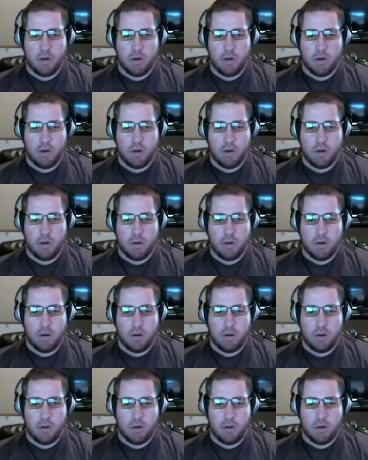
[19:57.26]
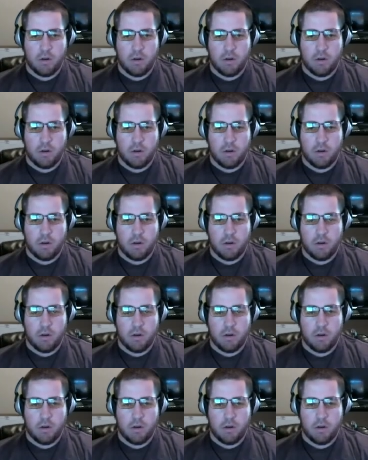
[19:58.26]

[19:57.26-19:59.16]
[no speech]